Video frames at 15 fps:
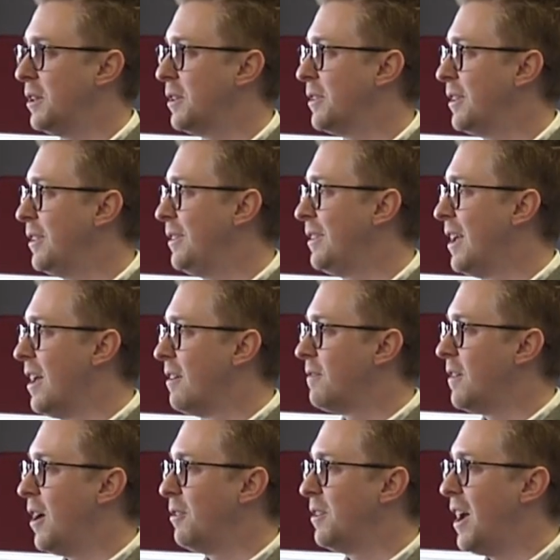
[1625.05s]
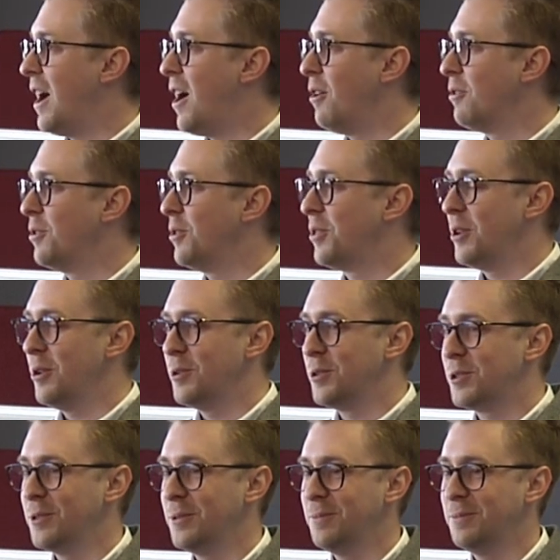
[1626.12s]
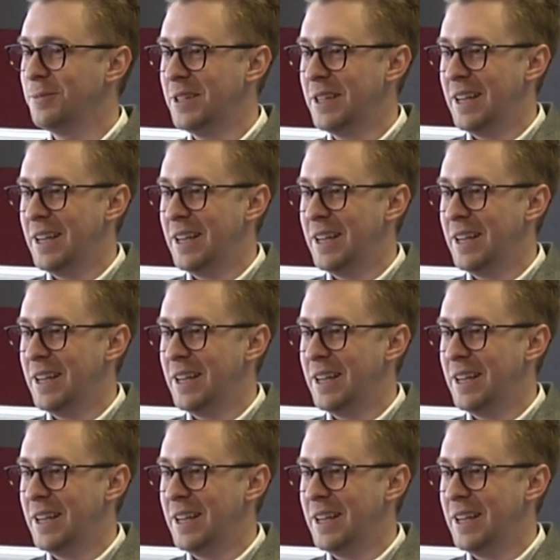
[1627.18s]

and then found out that there's some